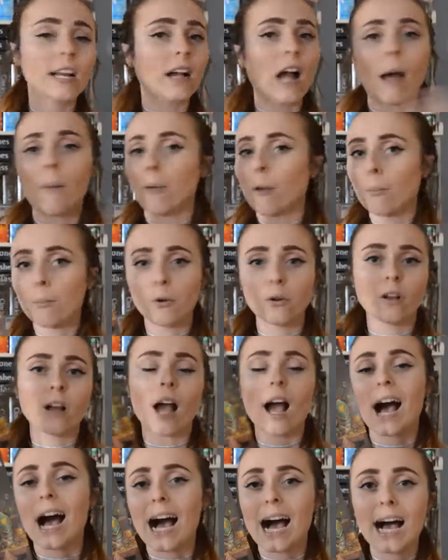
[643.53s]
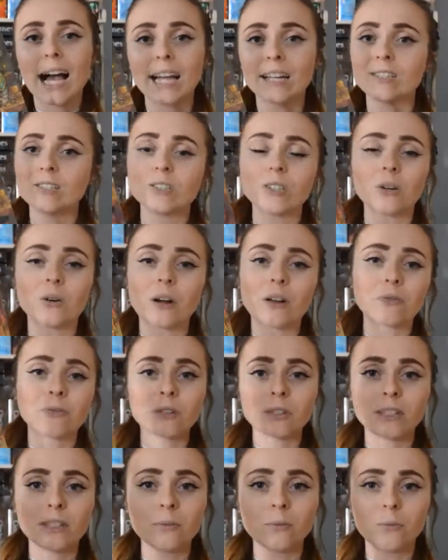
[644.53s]
comic book high, so I
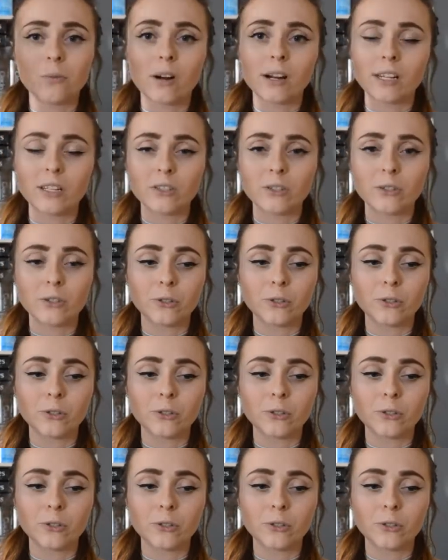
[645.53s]
really wanted